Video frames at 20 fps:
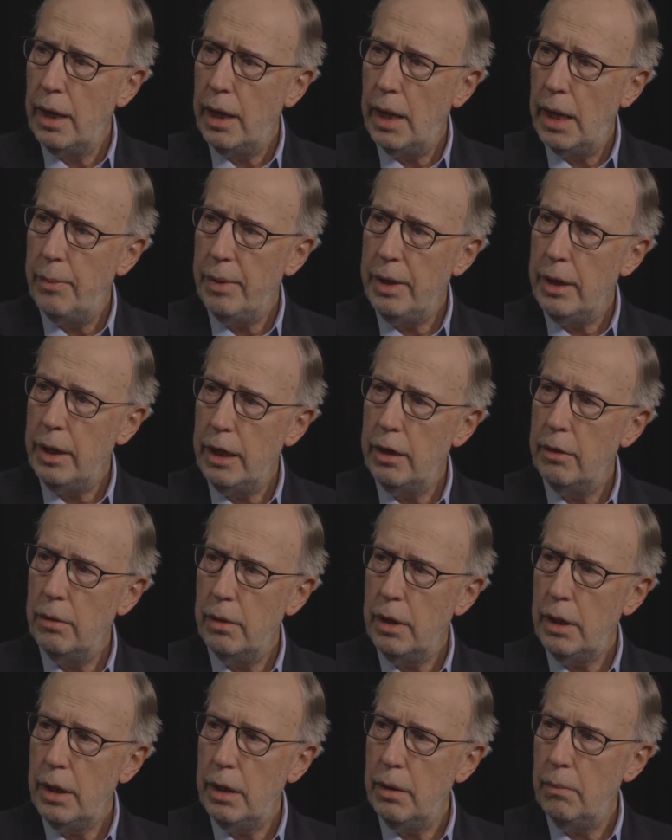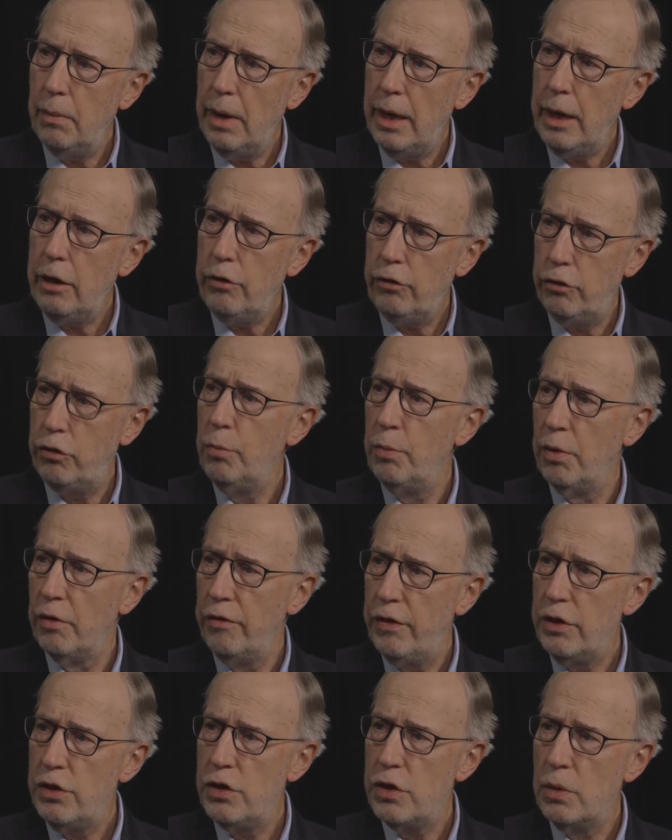I mean, in many
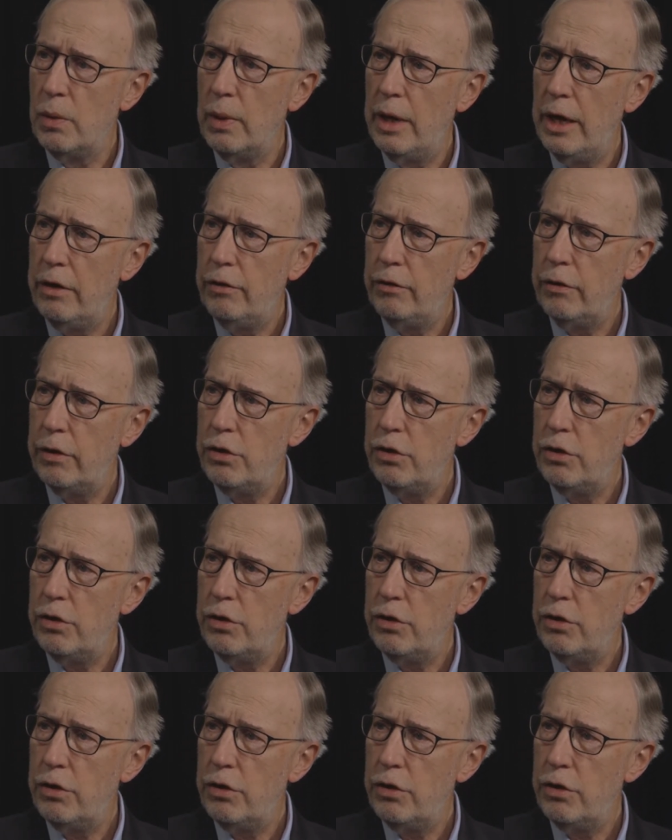superficial ways,